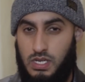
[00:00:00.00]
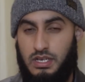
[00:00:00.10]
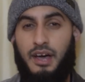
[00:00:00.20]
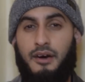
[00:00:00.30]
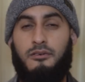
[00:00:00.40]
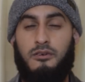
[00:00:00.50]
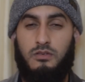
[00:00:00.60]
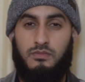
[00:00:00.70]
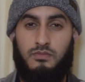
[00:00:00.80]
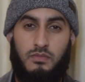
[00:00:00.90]
Now,
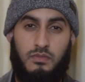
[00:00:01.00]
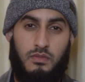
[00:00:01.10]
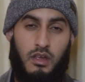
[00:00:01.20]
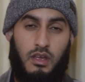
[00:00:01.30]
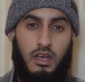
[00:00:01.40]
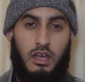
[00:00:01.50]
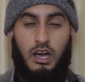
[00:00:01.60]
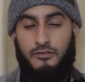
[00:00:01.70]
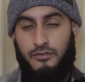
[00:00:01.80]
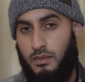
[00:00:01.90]

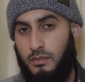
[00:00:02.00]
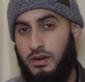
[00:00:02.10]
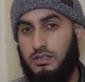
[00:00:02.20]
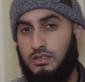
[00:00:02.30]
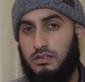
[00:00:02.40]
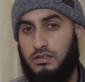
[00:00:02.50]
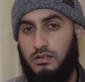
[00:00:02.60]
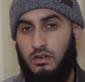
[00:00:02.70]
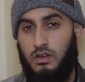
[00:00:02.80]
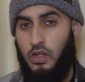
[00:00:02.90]
from amongst
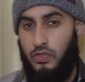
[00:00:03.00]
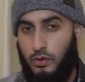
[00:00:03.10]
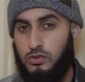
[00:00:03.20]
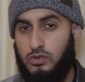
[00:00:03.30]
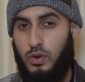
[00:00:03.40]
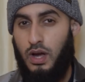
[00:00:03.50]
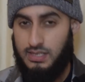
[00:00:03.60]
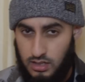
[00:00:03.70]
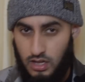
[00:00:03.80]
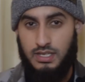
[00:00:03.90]
those who had
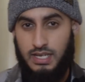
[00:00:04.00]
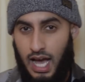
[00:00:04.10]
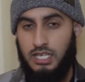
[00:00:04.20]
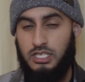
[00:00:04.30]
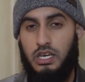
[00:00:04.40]
slandered Aisha